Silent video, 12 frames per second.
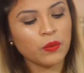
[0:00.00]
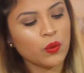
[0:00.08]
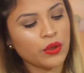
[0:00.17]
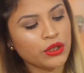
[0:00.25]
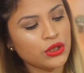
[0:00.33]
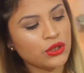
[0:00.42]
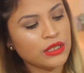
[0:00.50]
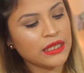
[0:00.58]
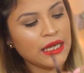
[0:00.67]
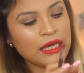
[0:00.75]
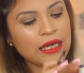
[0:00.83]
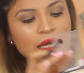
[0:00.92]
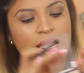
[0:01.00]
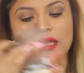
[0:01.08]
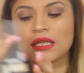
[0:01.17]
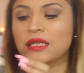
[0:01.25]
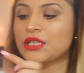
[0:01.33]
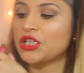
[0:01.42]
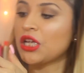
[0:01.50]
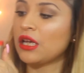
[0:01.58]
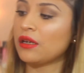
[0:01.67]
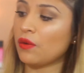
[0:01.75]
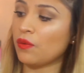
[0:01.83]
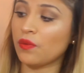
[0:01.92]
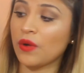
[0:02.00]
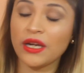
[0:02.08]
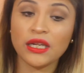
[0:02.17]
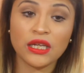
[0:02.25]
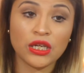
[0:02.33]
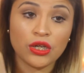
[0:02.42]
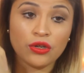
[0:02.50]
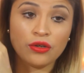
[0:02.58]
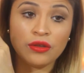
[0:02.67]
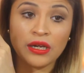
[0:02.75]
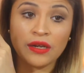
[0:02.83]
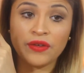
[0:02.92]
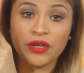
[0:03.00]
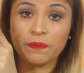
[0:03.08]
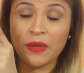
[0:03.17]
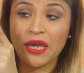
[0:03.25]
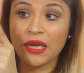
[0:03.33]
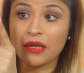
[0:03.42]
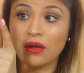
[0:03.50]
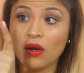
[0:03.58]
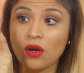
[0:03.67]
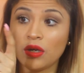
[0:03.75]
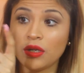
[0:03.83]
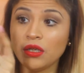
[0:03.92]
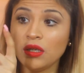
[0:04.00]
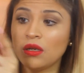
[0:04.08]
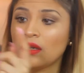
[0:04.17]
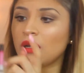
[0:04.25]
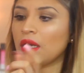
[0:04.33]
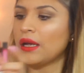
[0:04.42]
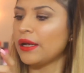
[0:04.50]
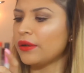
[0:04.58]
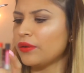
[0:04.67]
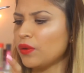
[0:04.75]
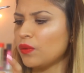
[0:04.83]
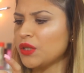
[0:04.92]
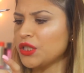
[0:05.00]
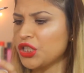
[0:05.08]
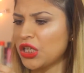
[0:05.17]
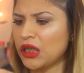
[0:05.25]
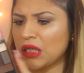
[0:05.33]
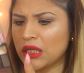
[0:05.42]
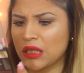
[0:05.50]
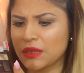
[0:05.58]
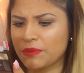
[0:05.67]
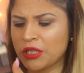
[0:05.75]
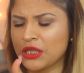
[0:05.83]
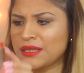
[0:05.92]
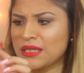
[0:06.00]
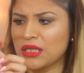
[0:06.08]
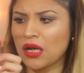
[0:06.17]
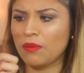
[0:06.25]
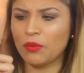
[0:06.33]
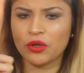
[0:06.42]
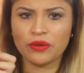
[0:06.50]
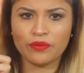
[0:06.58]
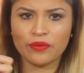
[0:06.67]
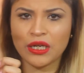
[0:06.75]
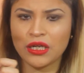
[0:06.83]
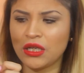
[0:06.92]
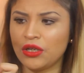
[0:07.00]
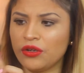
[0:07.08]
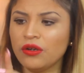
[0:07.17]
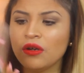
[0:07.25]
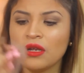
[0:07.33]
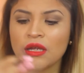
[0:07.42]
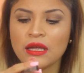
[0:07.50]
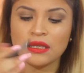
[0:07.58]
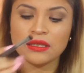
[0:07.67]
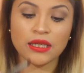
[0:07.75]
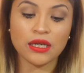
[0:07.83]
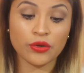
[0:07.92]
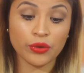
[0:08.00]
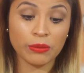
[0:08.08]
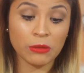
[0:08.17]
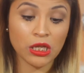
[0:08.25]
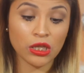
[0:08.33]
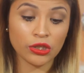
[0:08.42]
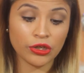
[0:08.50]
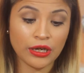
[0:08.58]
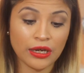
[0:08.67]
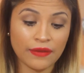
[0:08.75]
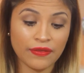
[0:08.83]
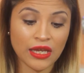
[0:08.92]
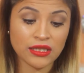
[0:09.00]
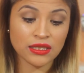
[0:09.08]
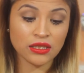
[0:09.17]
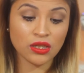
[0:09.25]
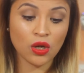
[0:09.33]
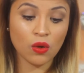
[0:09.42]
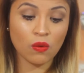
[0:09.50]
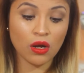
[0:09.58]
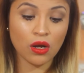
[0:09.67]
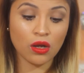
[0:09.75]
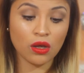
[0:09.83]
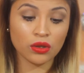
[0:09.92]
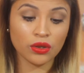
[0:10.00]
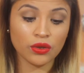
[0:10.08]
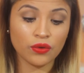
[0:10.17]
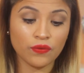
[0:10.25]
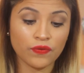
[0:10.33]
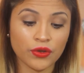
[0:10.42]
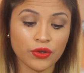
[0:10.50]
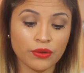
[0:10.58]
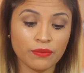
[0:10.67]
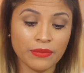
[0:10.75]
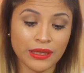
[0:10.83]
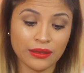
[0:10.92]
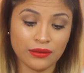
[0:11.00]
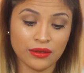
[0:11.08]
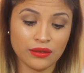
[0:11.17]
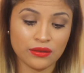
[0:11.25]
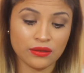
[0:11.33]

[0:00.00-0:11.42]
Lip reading: Going to take this shade right here that I hit pan on. I don't know what shade it is, but it's the top one right here. It's like a cream color, and that's gonna go all over my lid.